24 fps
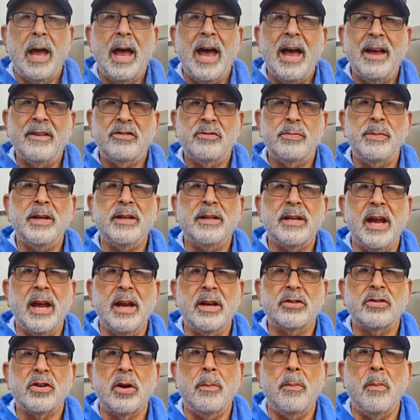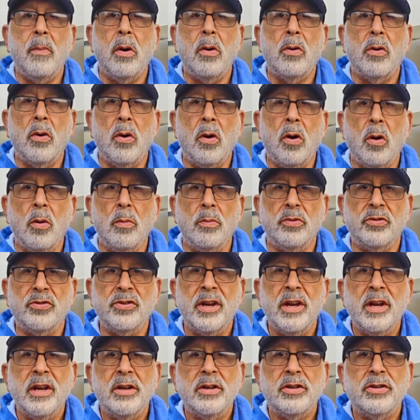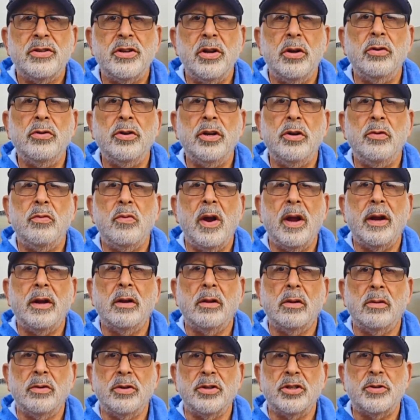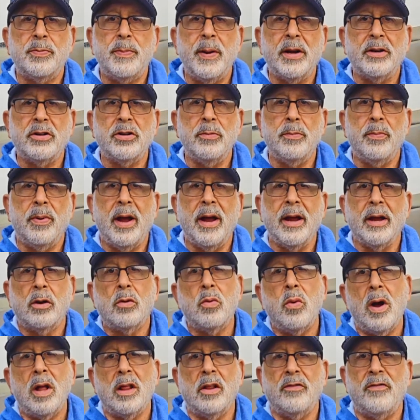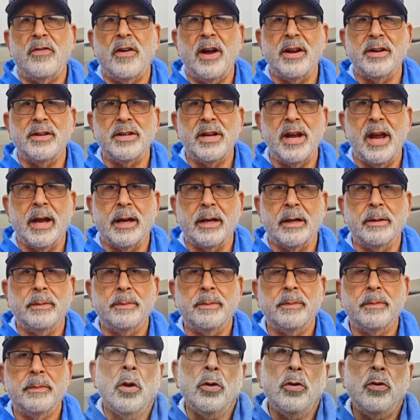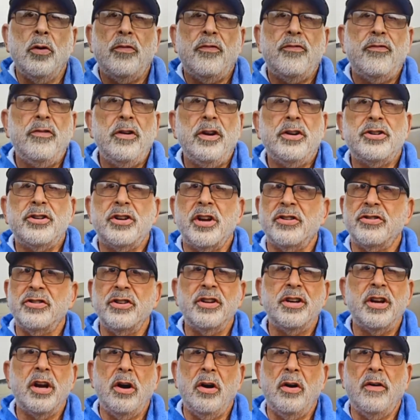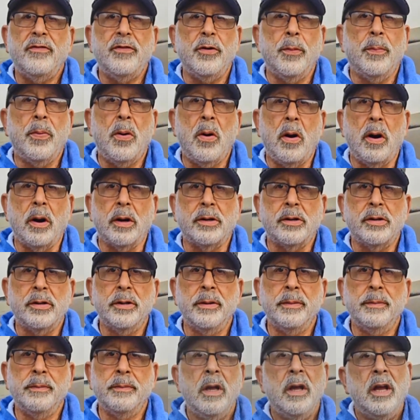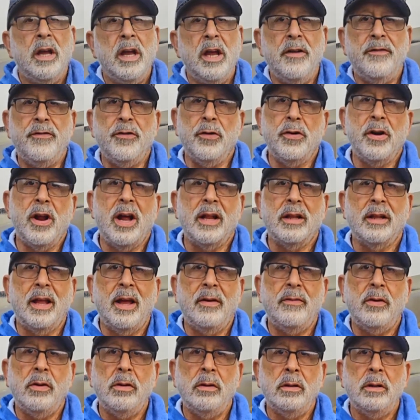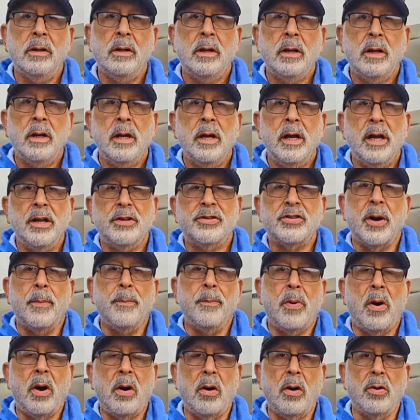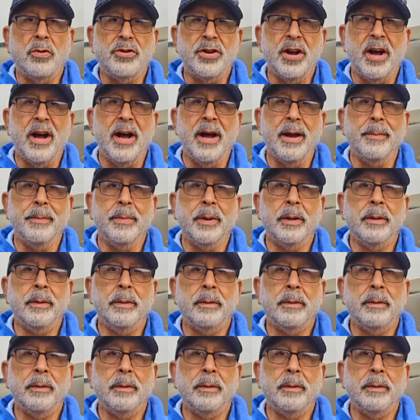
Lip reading: ASME tanks on motorhomes still need regular inspection by a qualified tech. Your fridge doesn't care if you're parked. If you're not level, it's on borrowed time.